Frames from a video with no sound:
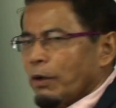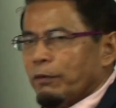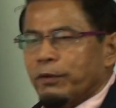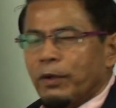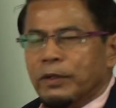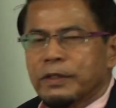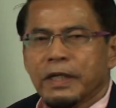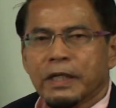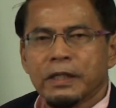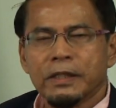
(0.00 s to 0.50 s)
of
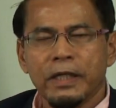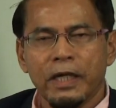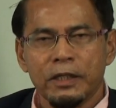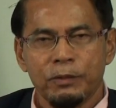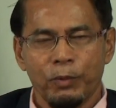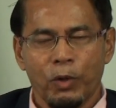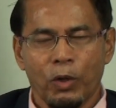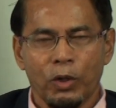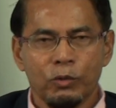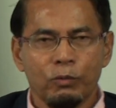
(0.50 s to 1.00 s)
your success,
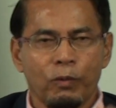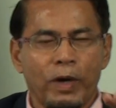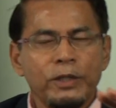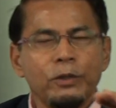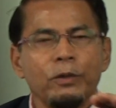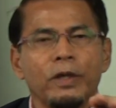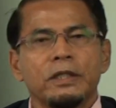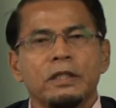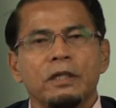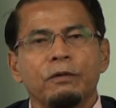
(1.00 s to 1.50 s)
because
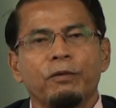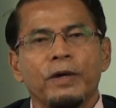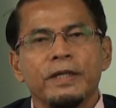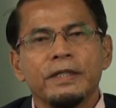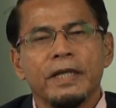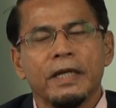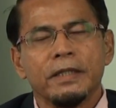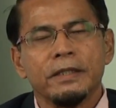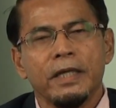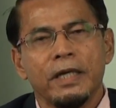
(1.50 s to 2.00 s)
once you achieve one
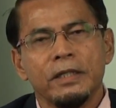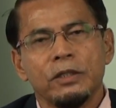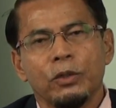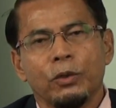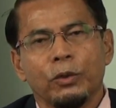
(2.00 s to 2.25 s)
success,